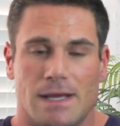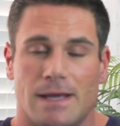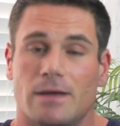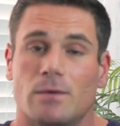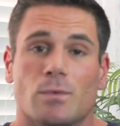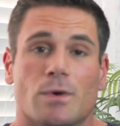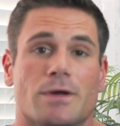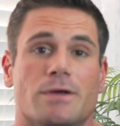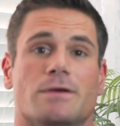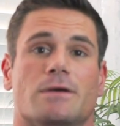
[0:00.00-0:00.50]

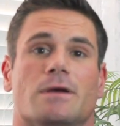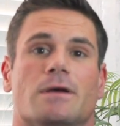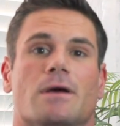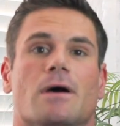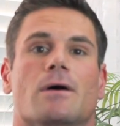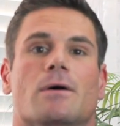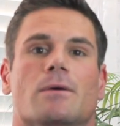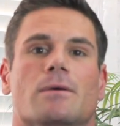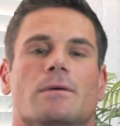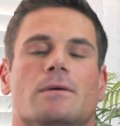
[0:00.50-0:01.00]
and where you can
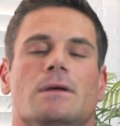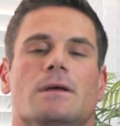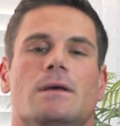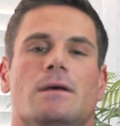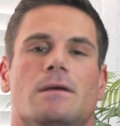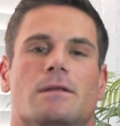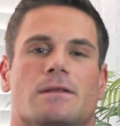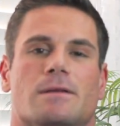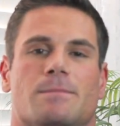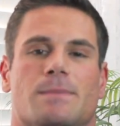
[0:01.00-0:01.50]
go,
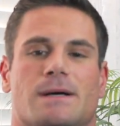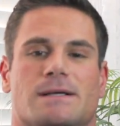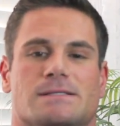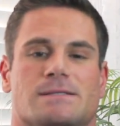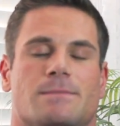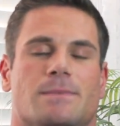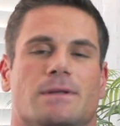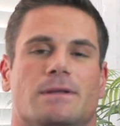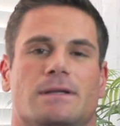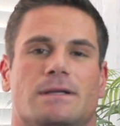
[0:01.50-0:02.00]
the
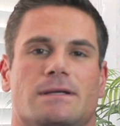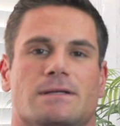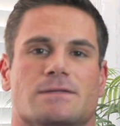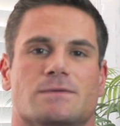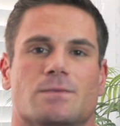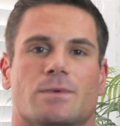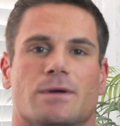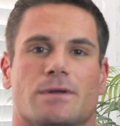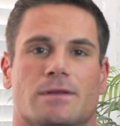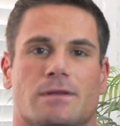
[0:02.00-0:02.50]

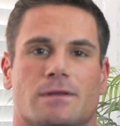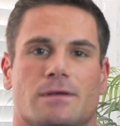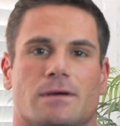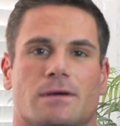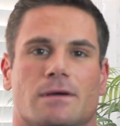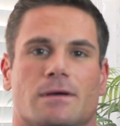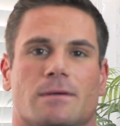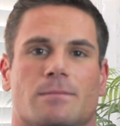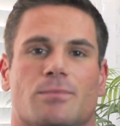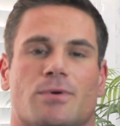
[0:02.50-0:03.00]
possibilities with
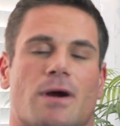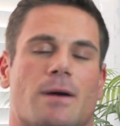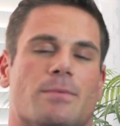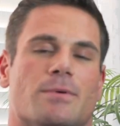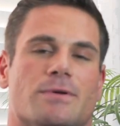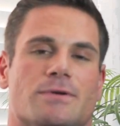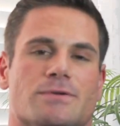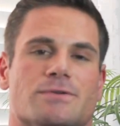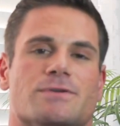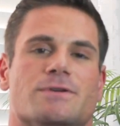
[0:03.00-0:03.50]
a
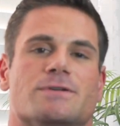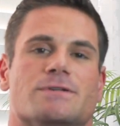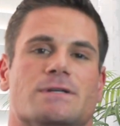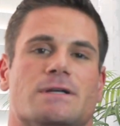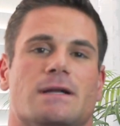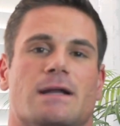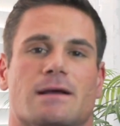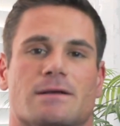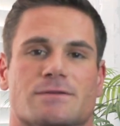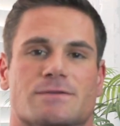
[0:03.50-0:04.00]
proper
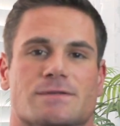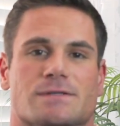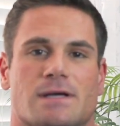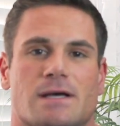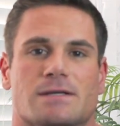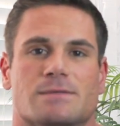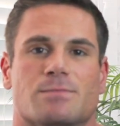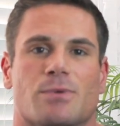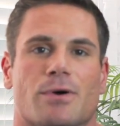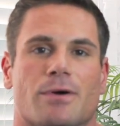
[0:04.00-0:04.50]
nutrition and
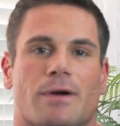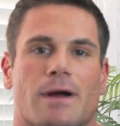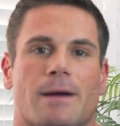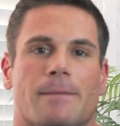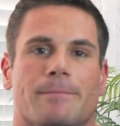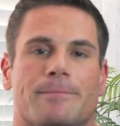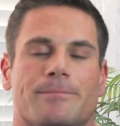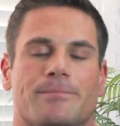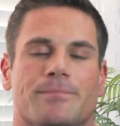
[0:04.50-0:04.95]
exercise program.